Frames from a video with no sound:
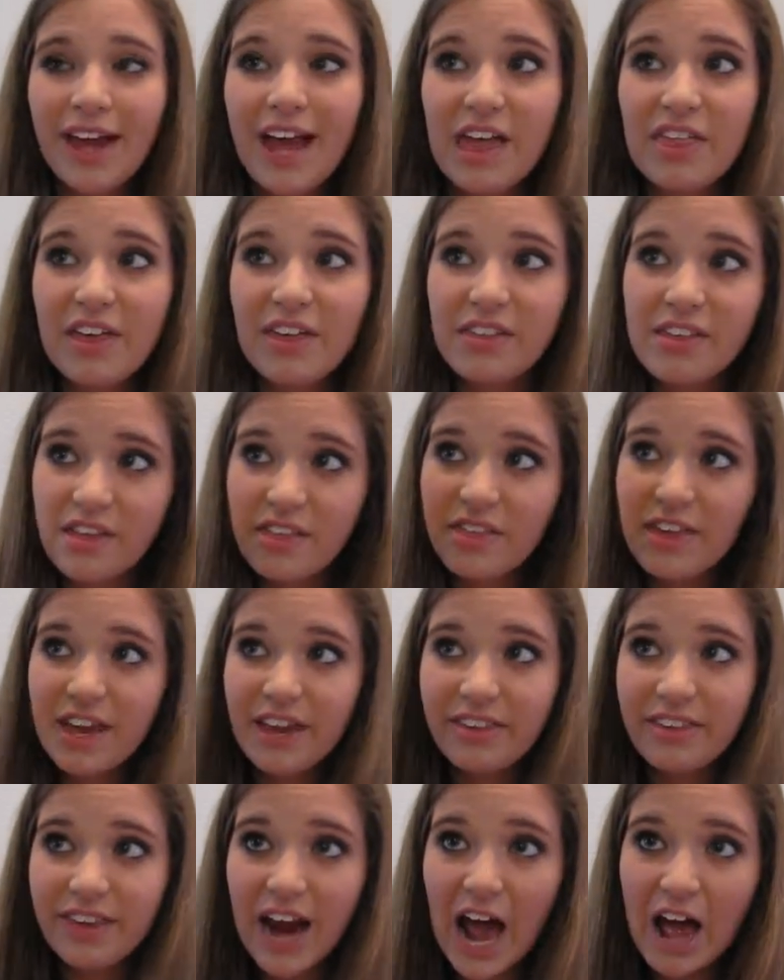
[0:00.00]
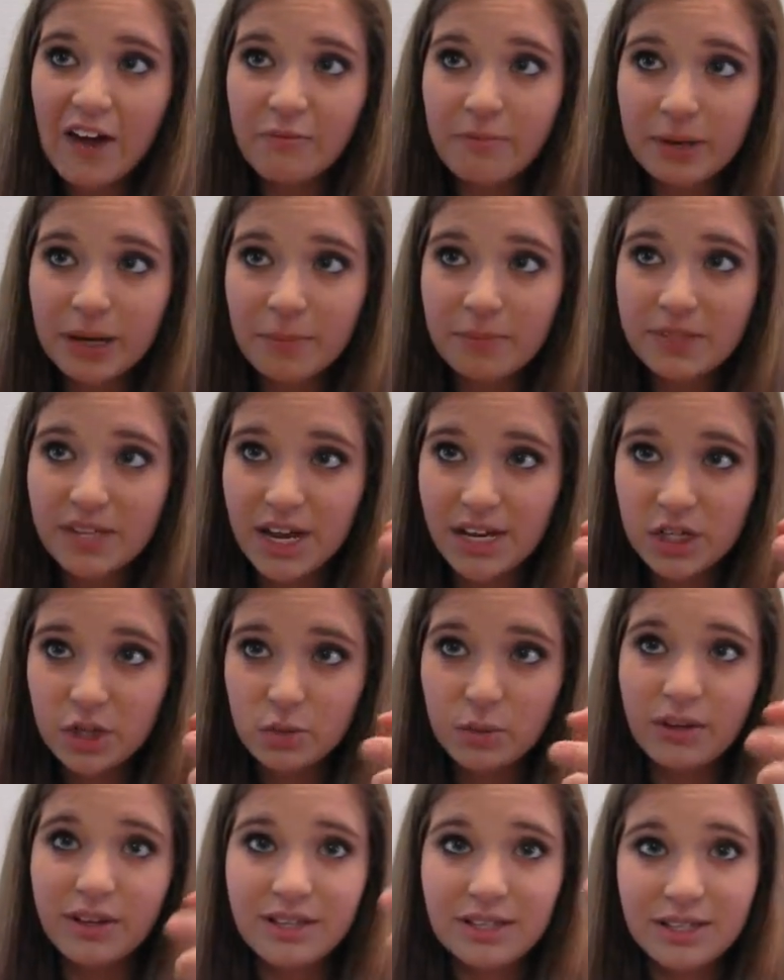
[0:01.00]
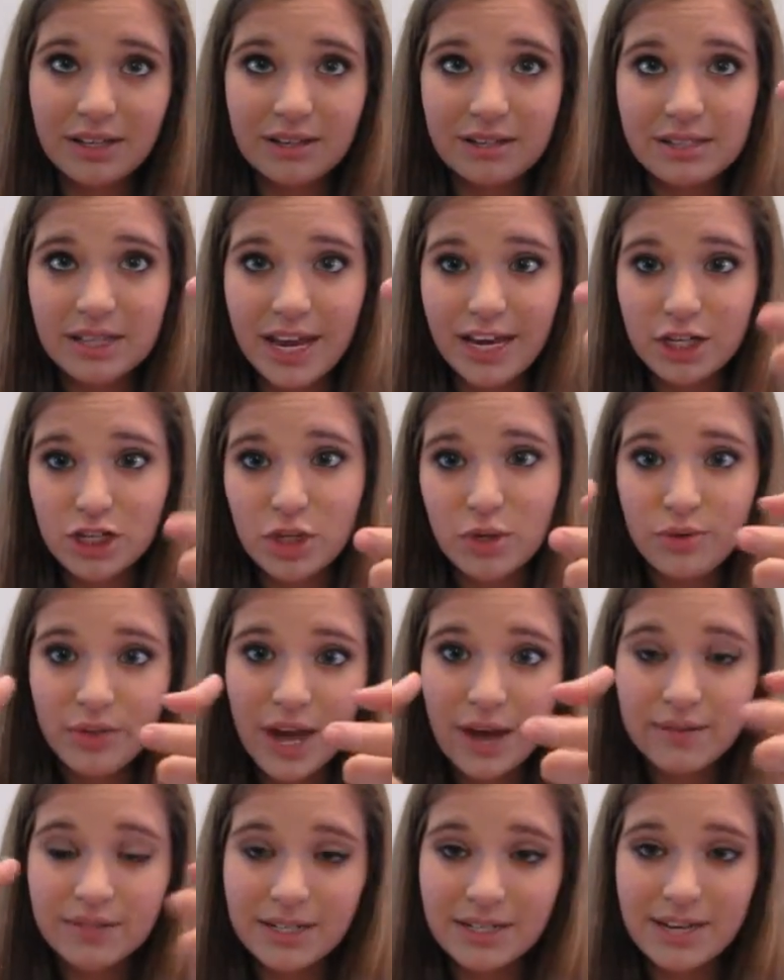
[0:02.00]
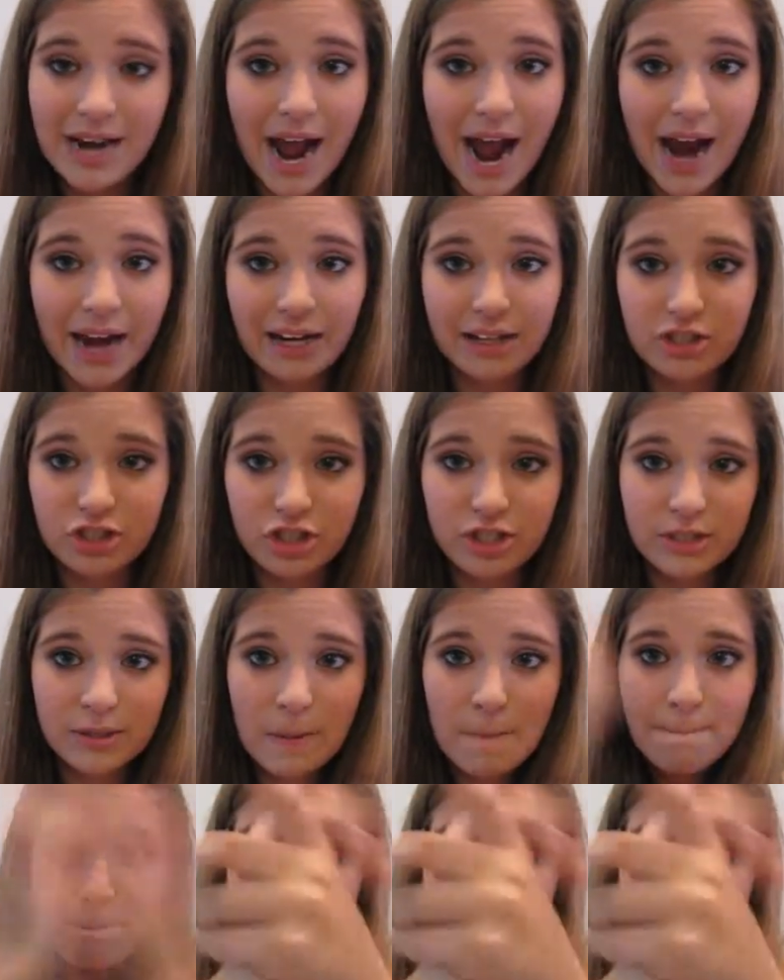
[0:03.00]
and then the thing that I've been obsessed with since like 2009, and just